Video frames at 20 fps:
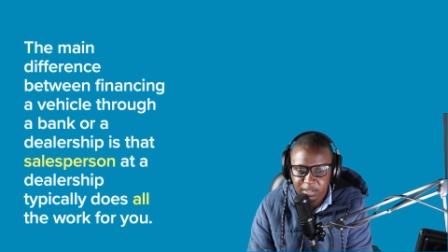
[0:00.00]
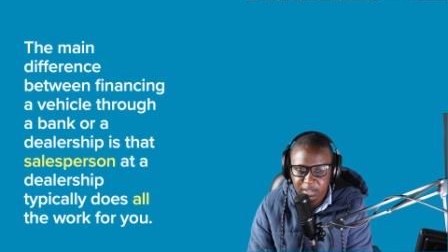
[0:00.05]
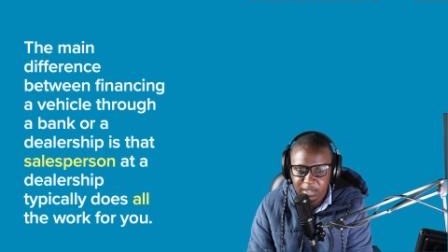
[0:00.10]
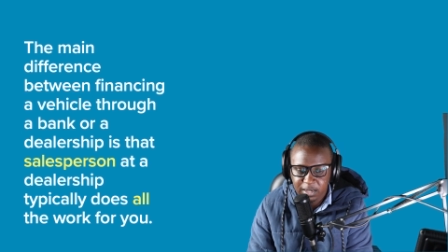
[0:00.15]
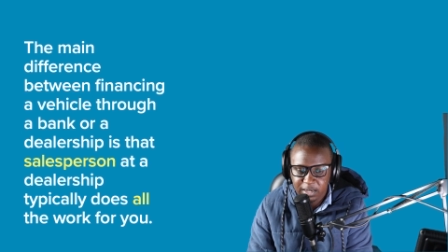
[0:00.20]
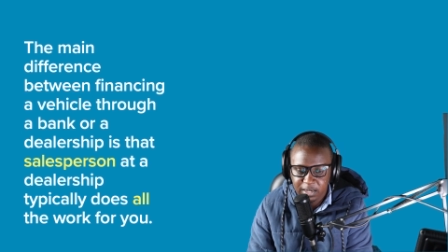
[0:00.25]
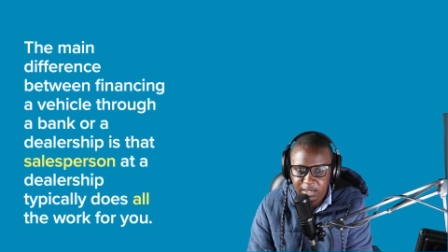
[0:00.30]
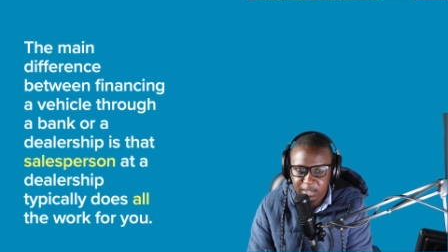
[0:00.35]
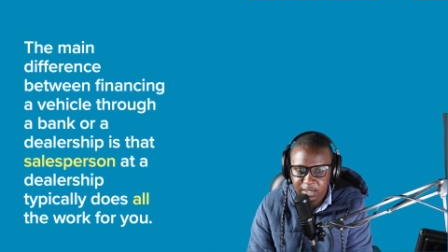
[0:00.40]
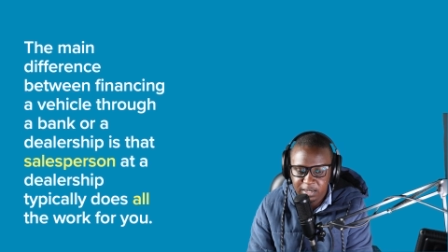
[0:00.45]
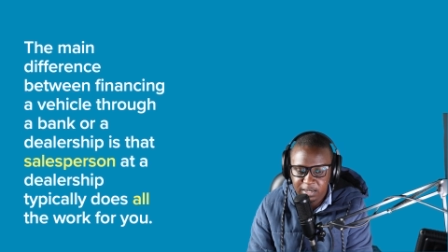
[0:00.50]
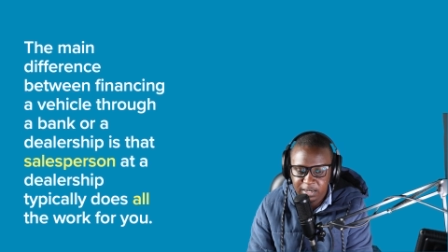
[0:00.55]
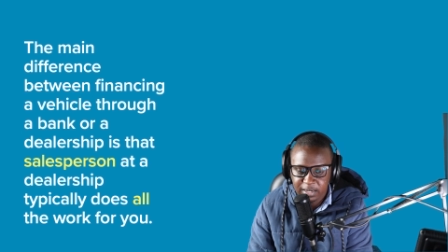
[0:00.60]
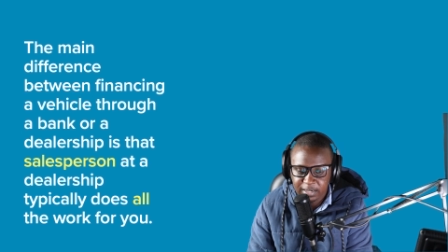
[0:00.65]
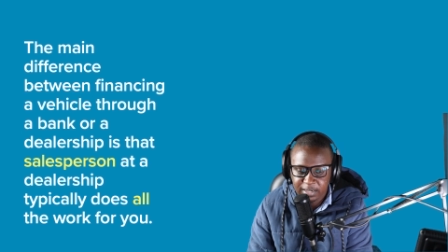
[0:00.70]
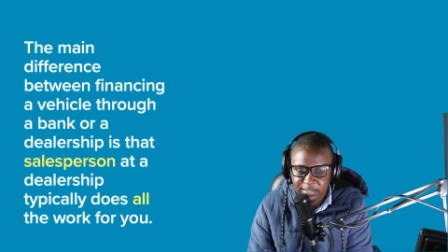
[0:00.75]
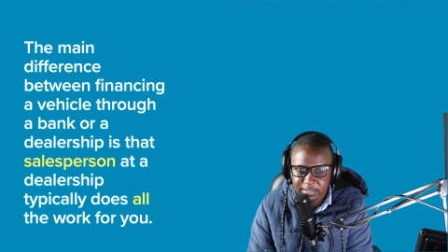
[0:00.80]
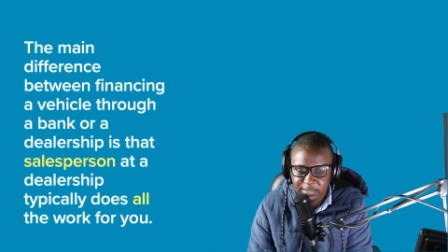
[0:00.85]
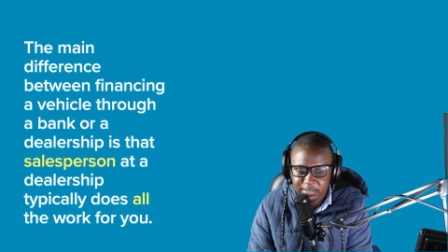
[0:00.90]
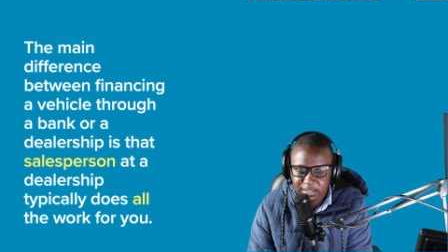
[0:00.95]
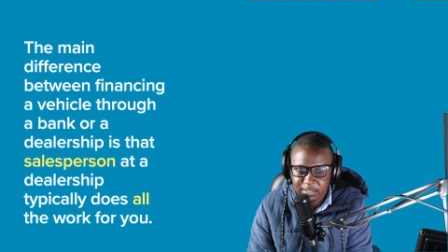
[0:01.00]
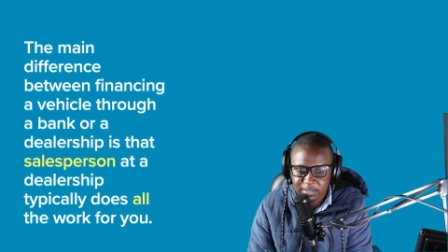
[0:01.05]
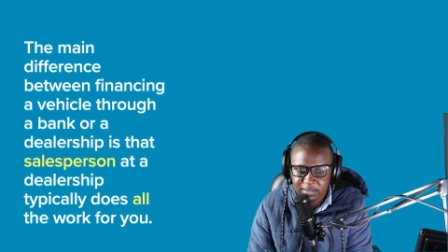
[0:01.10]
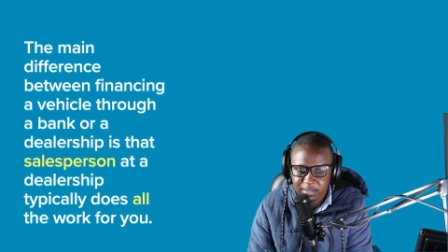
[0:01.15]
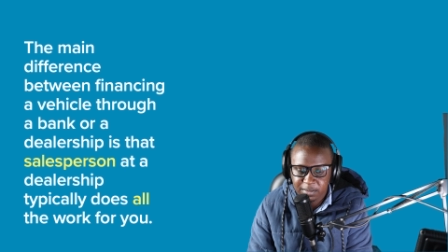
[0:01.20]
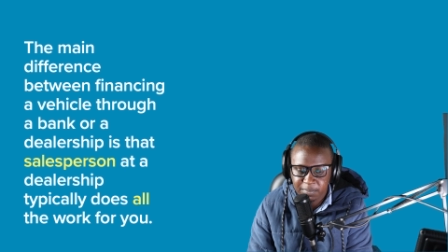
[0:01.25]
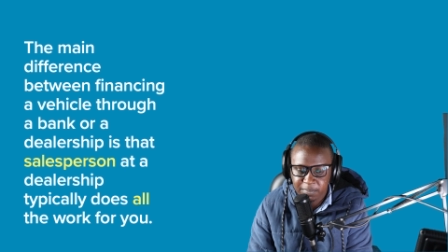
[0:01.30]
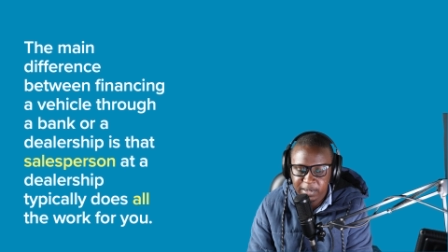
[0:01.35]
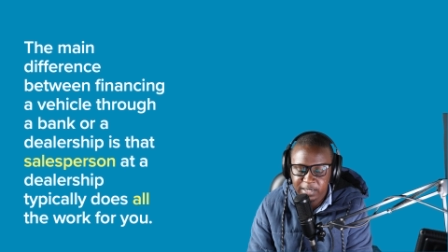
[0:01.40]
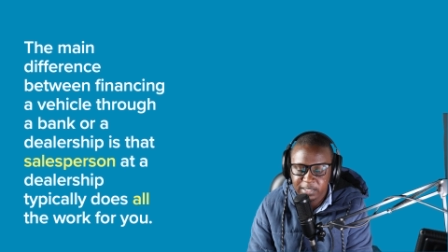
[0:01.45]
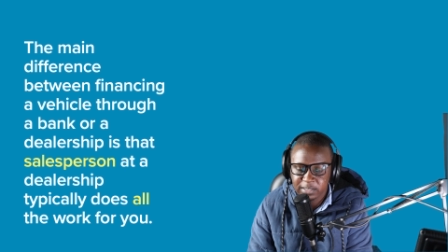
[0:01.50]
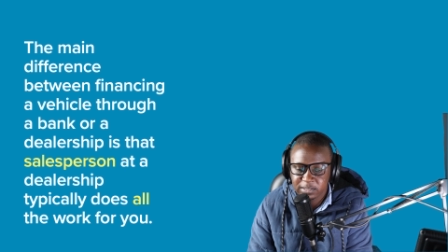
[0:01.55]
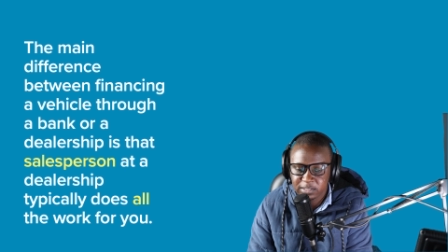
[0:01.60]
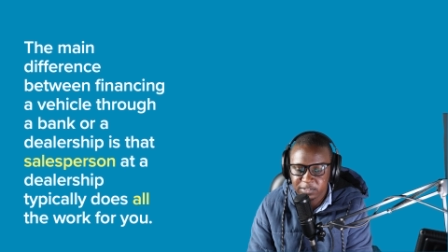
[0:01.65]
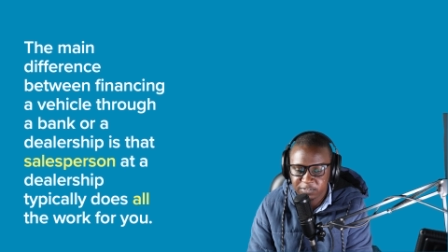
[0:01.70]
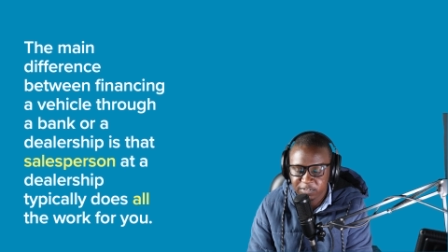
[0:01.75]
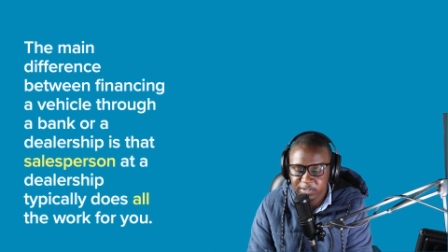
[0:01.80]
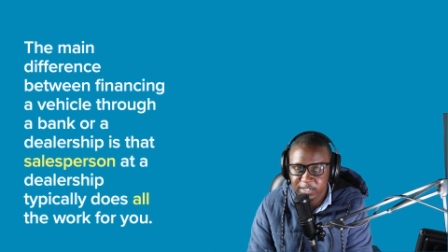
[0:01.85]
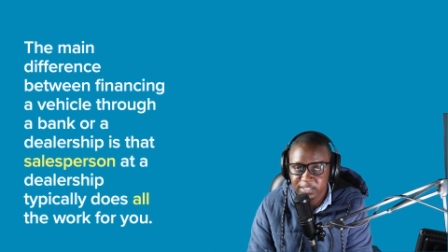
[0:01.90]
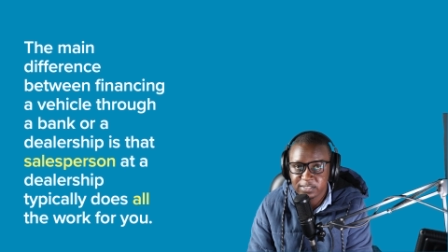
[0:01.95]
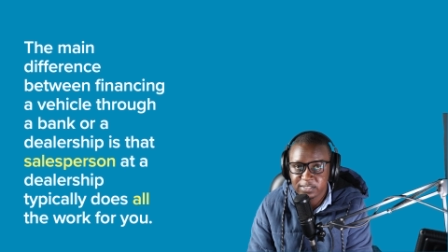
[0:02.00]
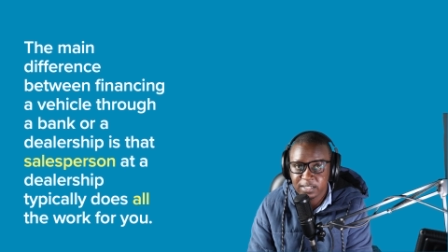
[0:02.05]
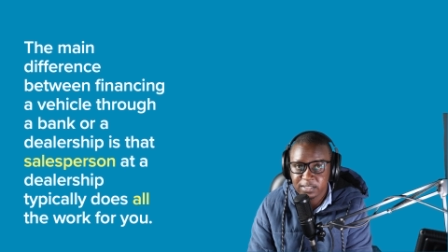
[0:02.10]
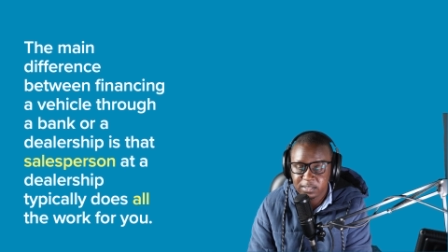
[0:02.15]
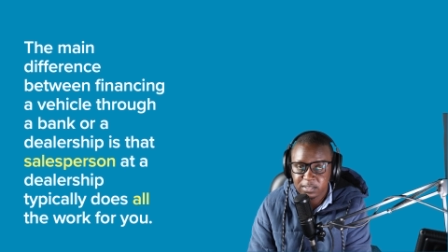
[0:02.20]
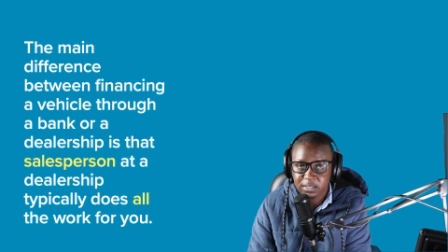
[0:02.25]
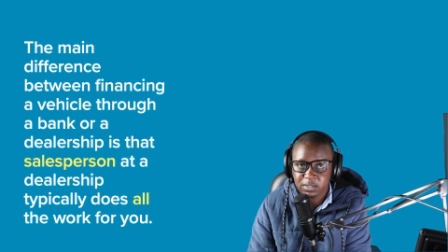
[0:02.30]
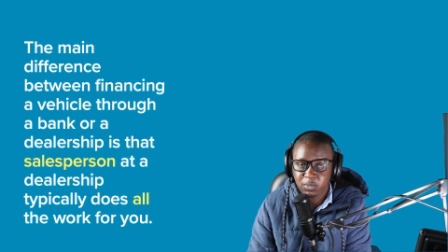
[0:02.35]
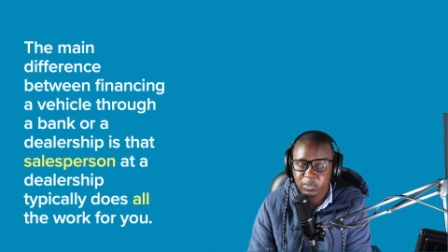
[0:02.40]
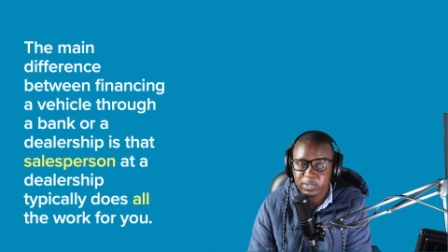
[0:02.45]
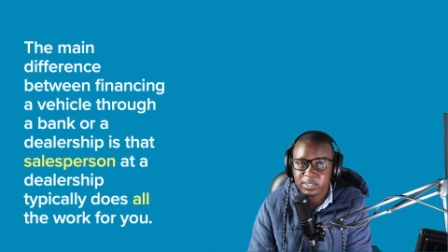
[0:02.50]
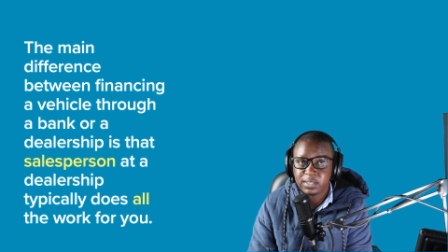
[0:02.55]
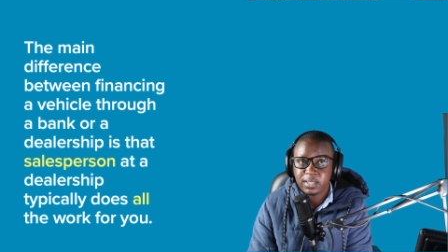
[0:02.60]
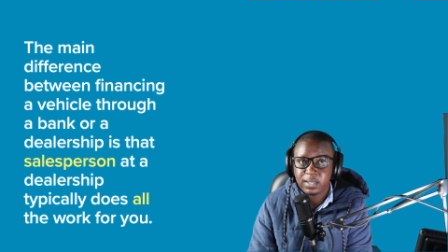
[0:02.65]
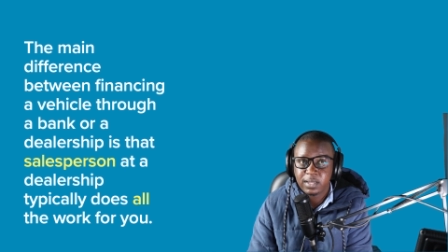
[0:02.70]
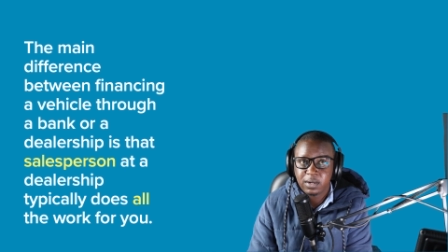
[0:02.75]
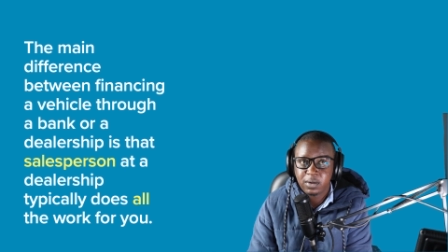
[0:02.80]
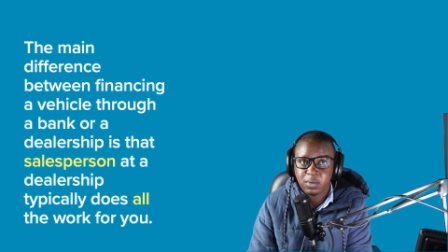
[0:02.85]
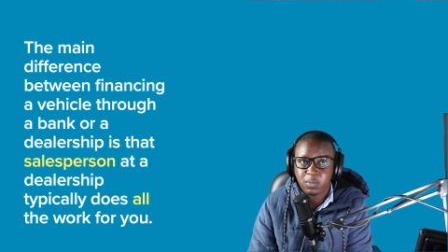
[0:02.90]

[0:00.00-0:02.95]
Like I said, the main difference that with the